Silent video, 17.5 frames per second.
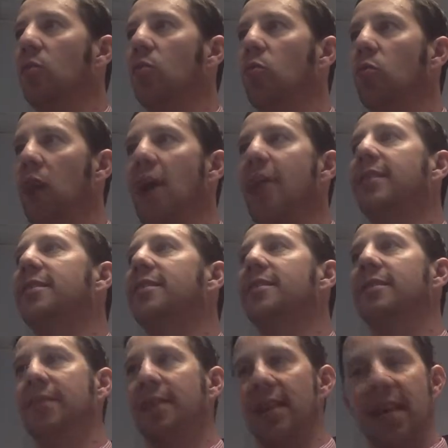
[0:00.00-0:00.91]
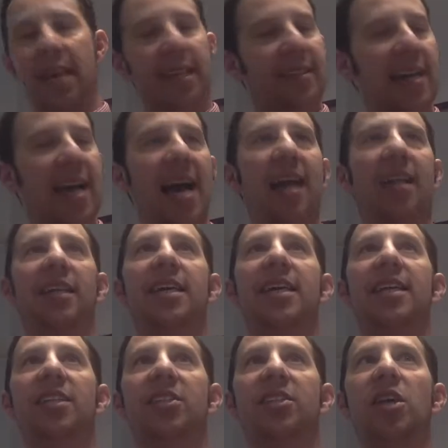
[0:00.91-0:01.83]
Right. Yeah.
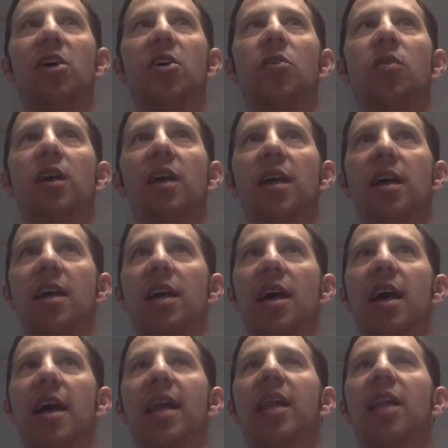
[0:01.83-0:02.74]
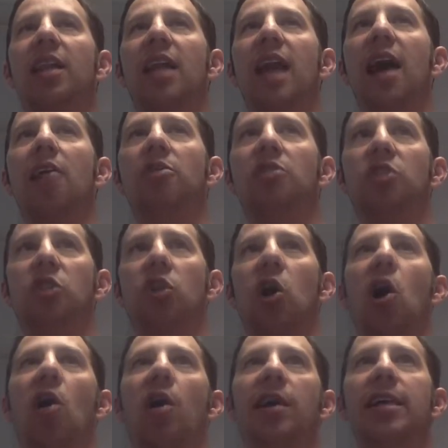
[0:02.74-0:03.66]
Exactly. And so it allows
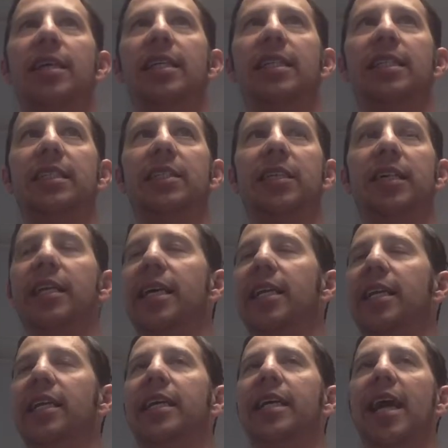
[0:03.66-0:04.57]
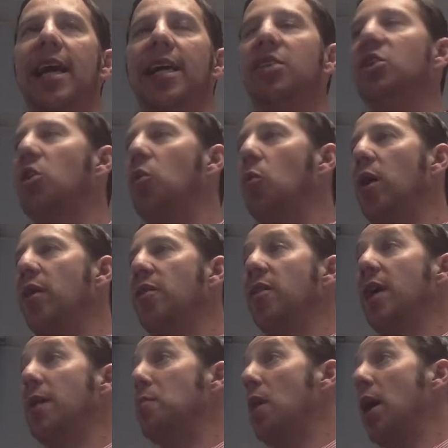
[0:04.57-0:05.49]
your audience to get engaged in a way
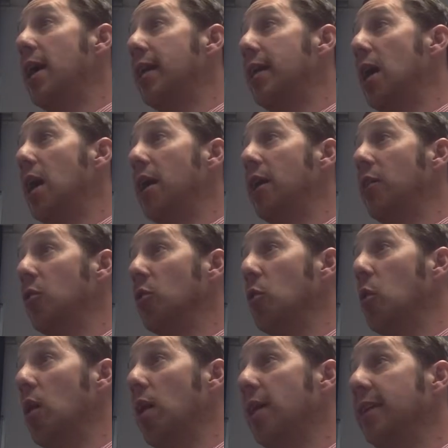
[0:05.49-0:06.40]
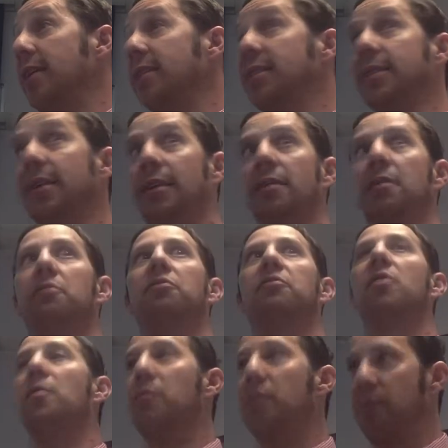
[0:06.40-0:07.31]
that they might not otherwise
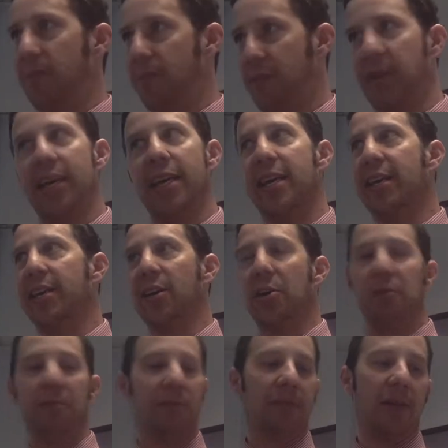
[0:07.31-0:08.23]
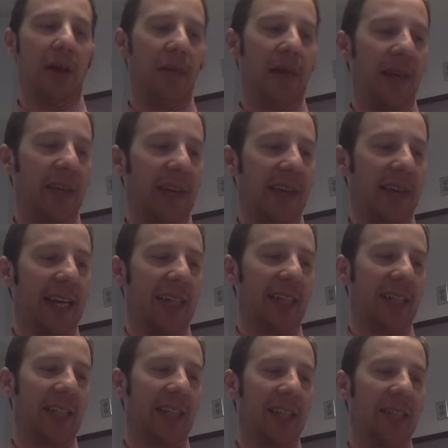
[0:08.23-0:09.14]
from the get-go. I mean, I think
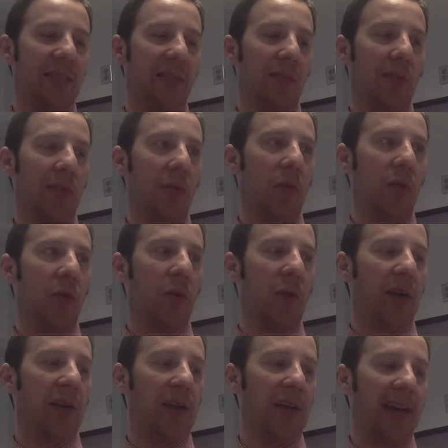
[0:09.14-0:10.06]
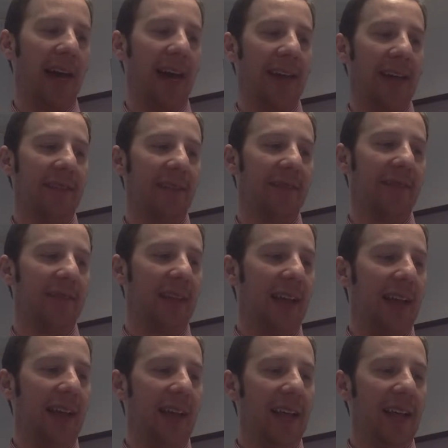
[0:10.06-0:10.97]
that's an important way to look at it.
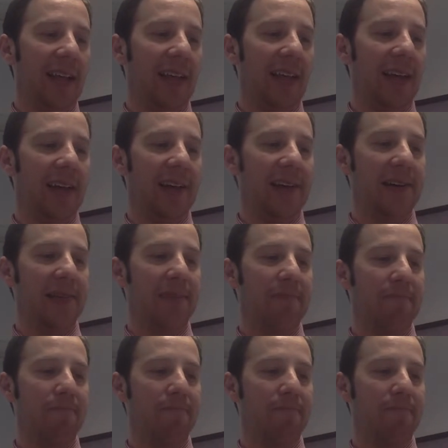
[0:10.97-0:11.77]
All